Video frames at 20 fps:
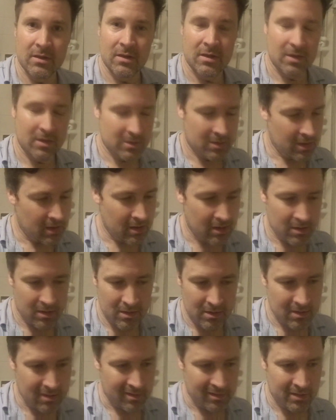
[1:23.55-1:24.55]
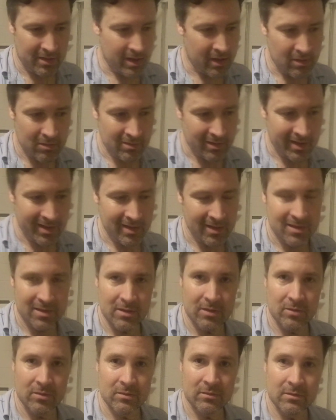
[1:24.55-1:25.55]
as they're not nice,
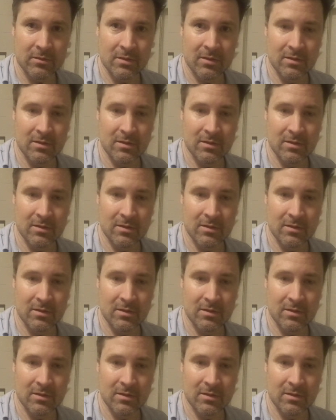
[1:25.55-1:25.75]
you know.